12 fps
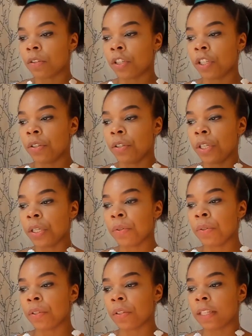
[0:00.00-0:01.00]
To
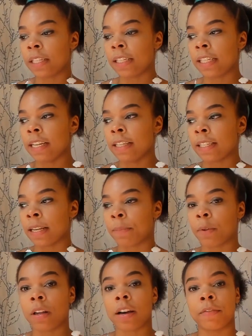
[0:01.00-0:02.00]
use the
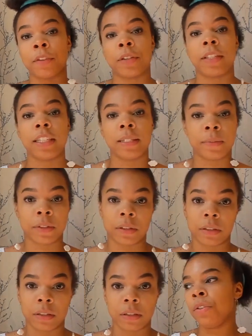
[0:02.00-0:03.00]
example of The
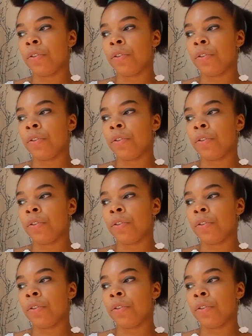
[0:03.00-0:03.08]
Sims,